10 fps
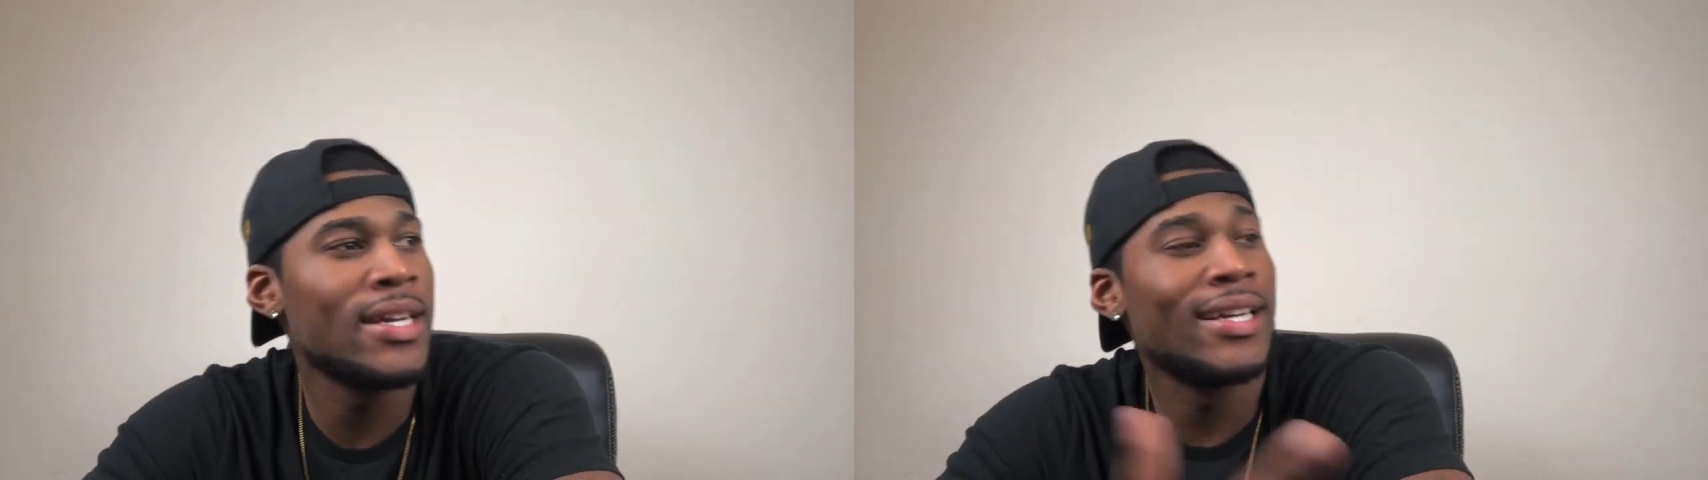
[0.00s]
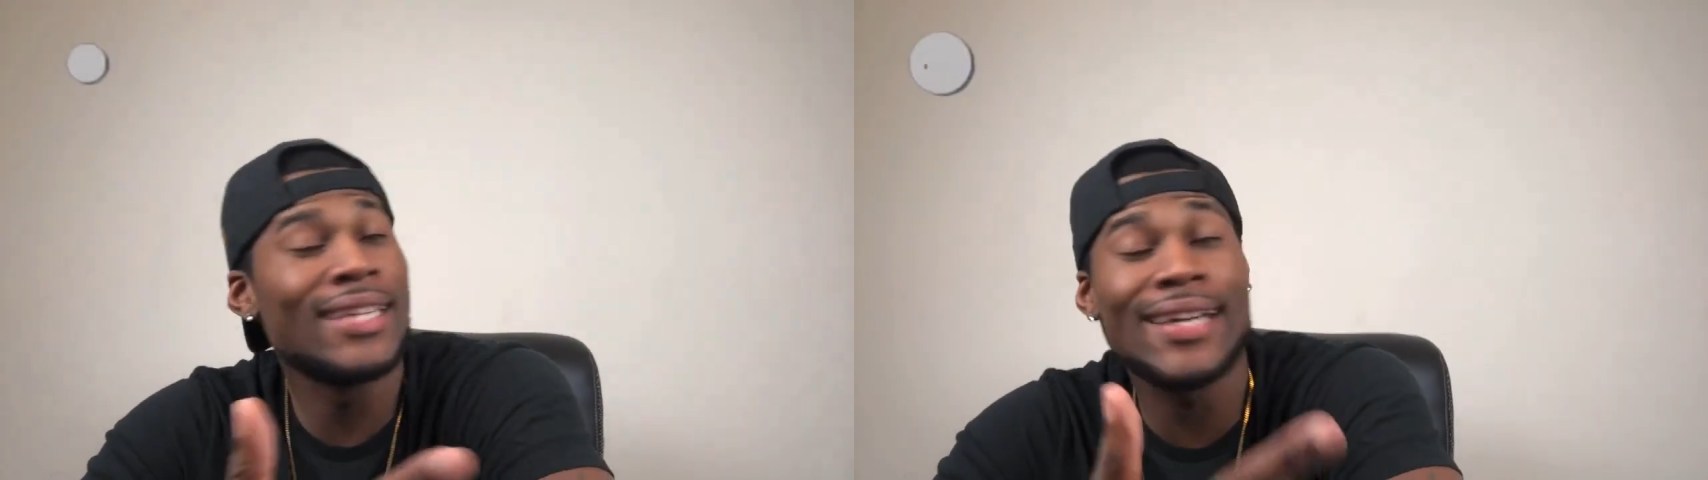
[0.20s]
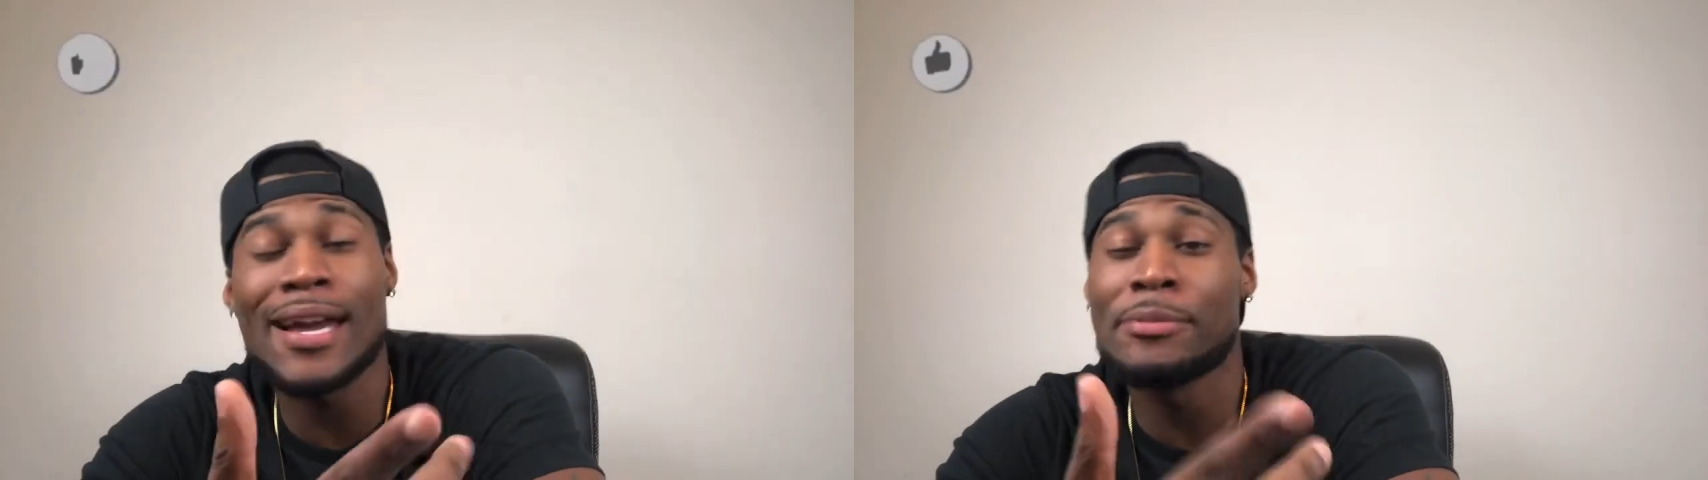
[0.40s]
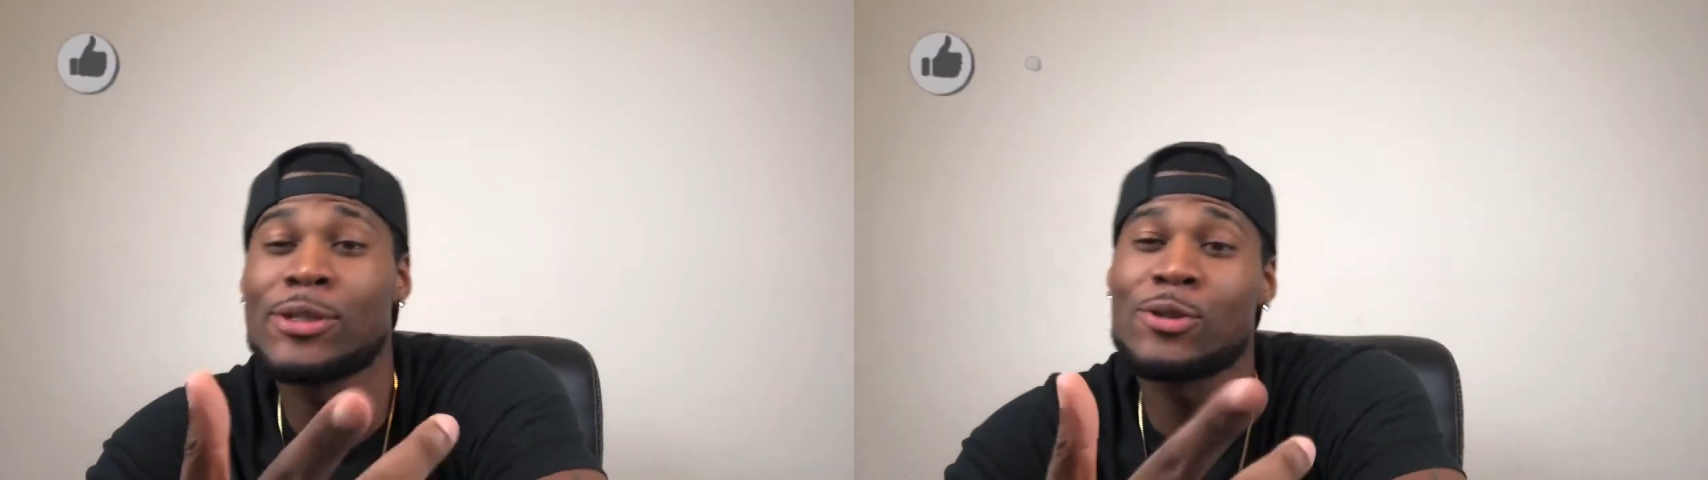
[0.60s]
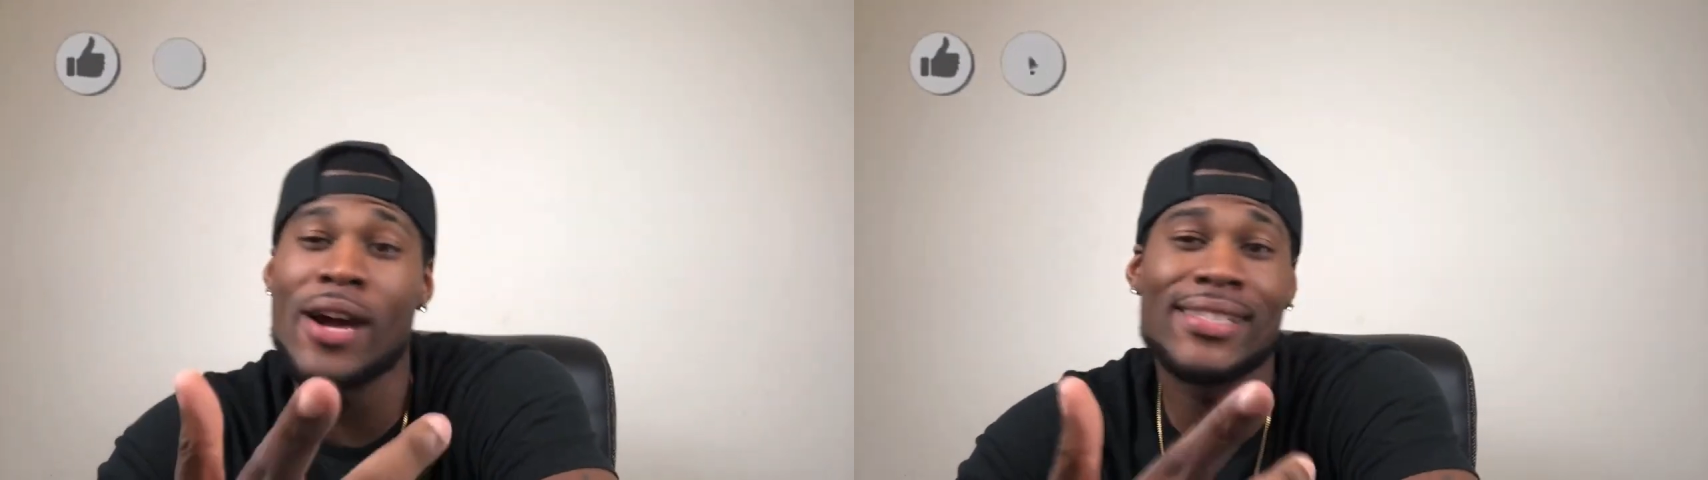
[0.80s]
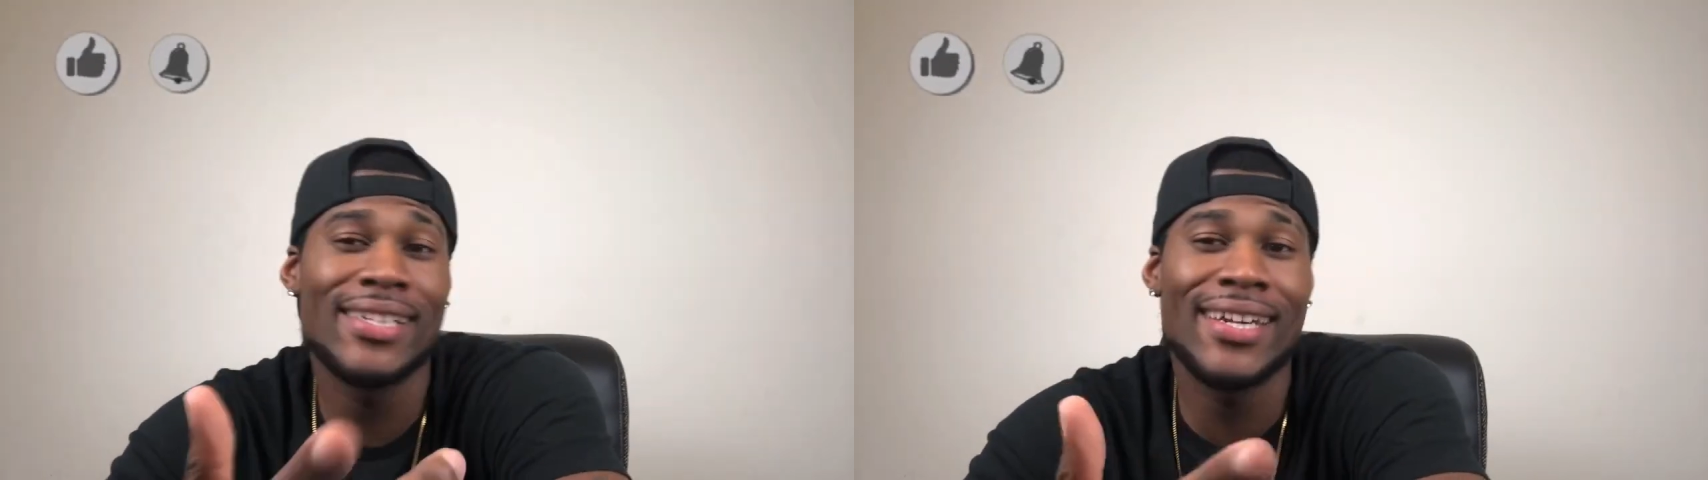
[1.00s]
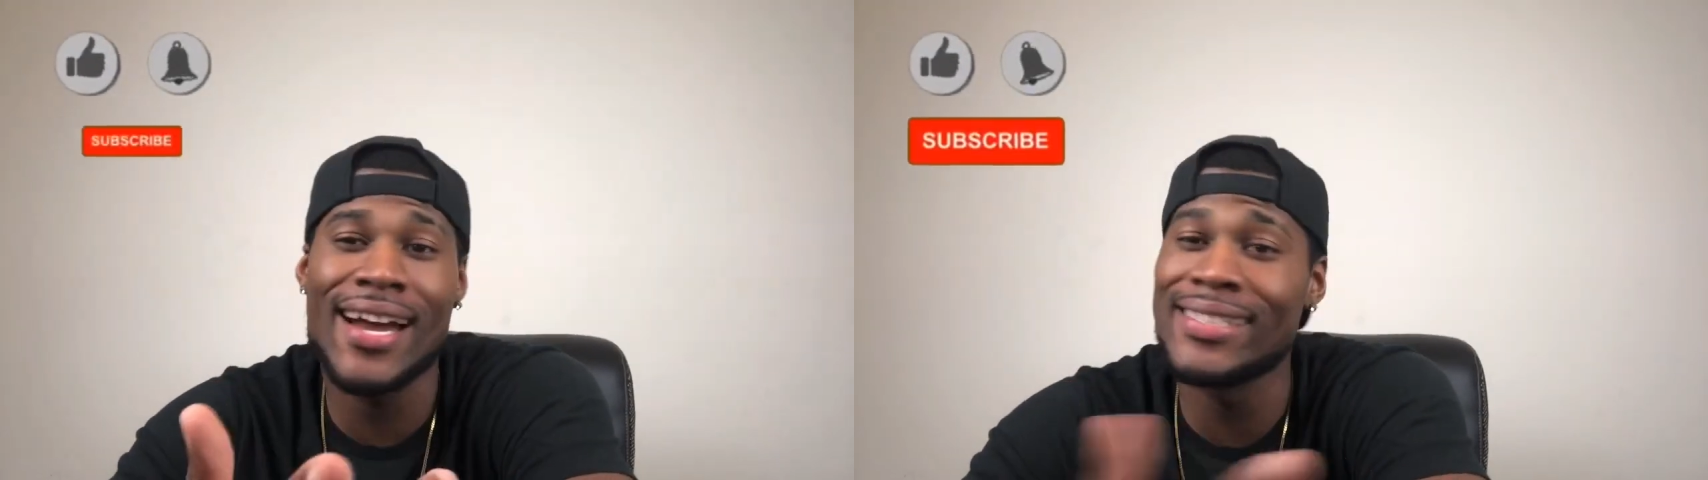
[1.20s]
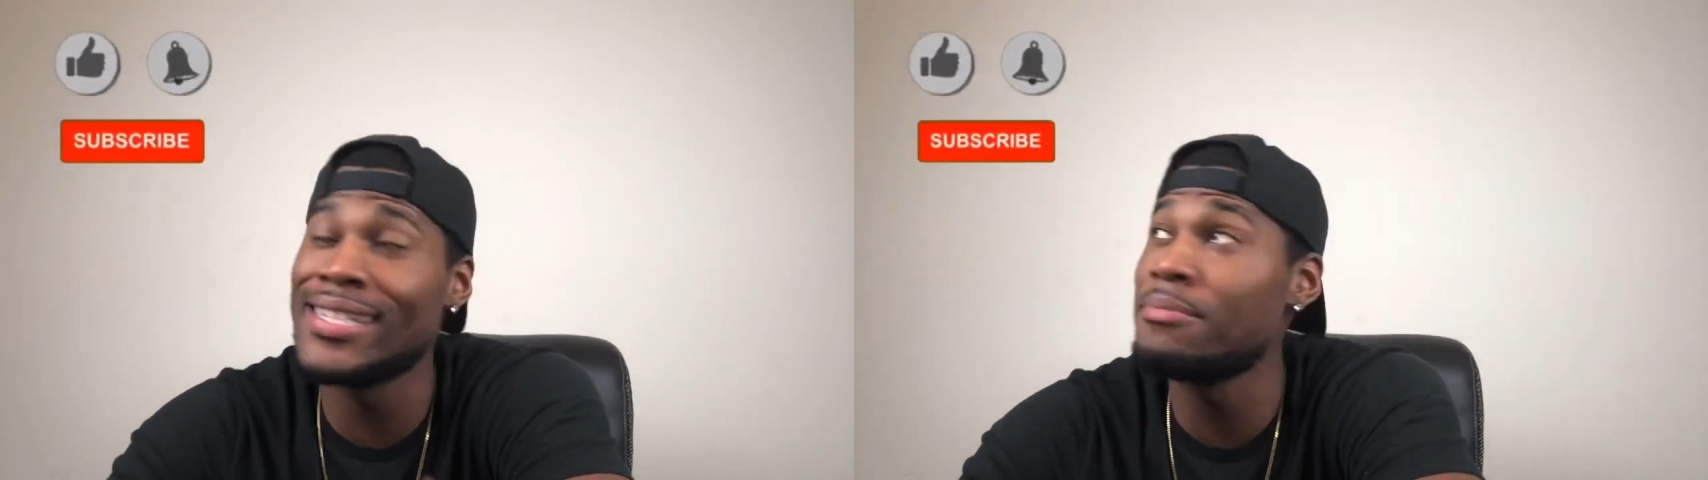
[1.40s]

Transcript: Like, comment, subscribe to the content,